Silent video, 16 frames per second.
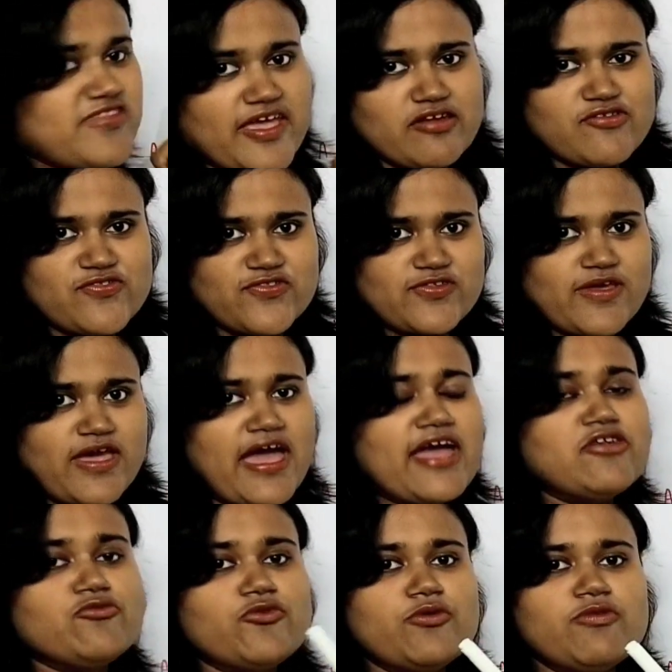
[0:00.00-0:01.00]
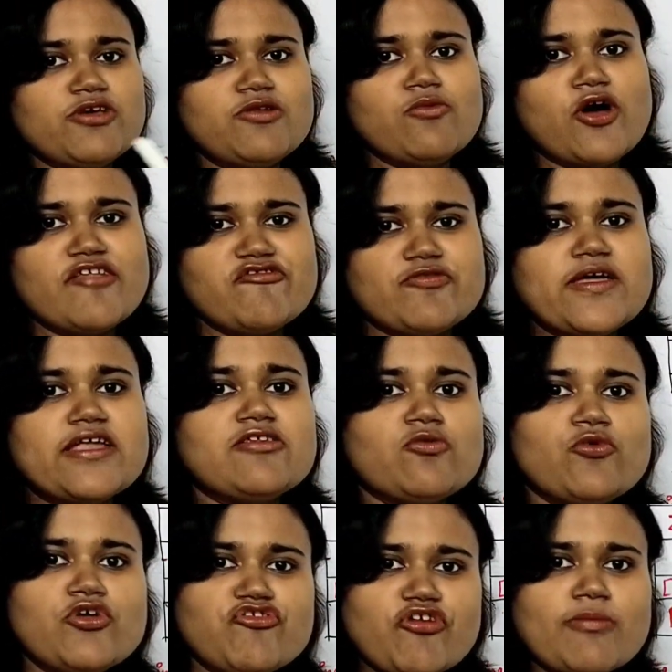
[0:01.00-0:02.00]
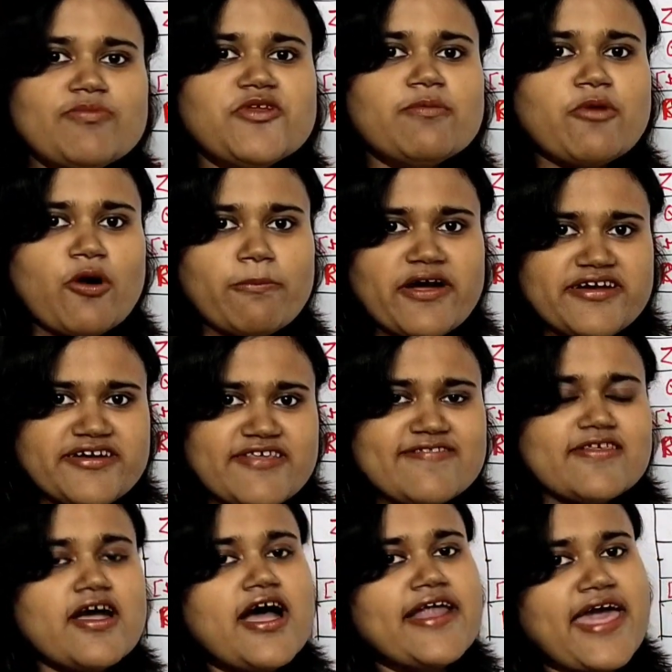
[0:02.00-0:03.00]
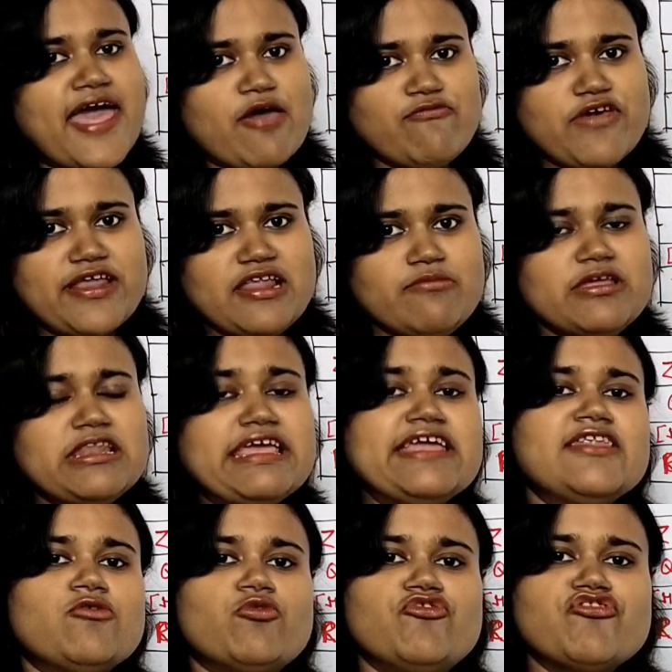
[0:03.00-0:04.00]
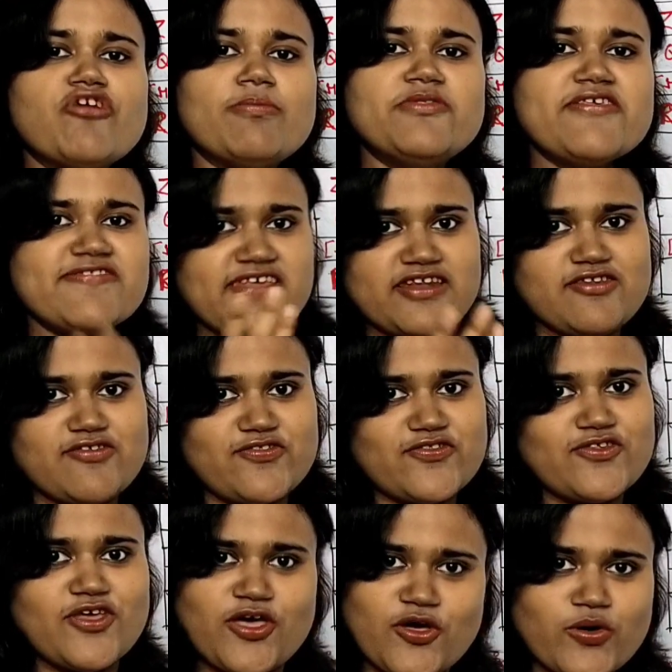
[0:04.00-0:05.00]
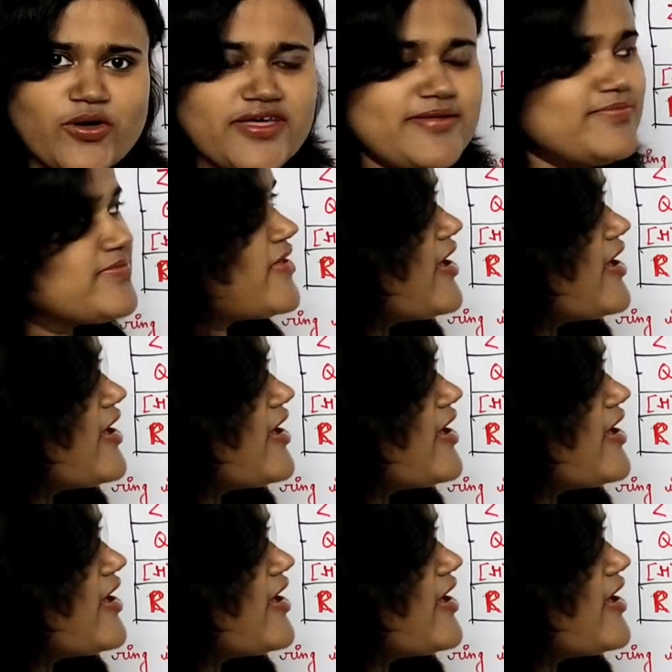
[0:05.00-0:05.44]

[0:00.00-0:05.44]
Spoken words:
sets, and we will watch that which of the properties are available in which of the sets. Okay.